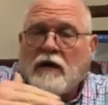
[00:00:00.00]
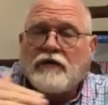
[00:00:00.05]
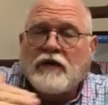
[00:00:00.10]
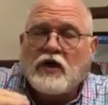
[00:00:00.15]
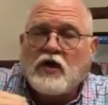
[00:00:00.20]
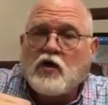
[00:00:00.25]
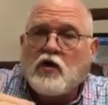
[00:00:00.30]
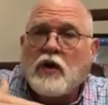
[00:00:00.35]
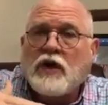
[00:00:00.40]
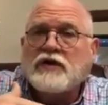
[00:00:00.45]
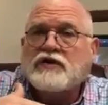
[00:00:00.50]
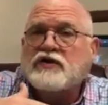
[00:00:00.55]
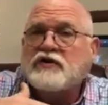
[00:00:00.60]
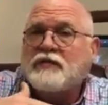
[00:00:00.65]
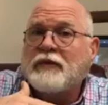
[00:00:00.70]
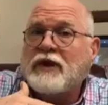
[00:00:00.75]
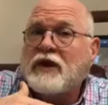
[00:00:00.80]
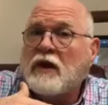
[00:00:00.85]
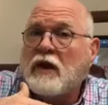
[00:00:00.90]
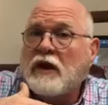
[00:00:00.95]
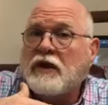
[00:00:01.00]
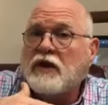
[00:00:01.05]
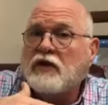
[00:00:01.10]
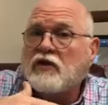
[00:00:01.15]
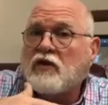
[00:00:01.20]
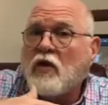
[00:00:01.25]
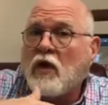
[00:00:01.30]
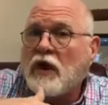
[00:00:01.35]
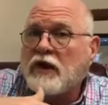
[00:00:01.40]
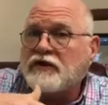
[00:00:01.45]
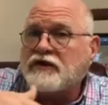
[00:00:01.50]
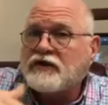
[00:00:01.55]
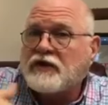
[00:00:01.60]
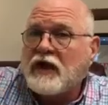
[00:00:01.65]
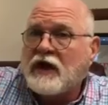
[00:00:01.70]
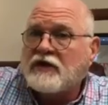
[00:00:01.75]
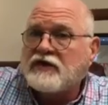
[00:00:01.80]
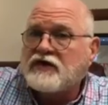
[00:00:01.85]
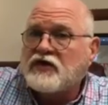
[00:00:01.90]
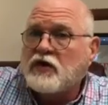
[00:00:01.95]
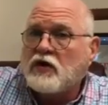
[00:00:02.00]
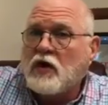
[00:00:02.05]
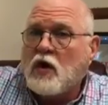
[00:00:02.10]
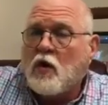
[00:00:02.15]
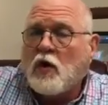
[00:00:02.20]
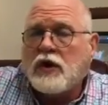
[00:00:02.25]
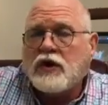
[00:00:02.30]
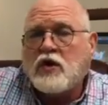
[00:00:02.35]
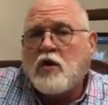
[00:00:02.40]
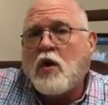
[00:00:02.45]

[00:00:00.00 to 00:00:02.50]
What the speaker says: The new age has begun in Christ, that is still going.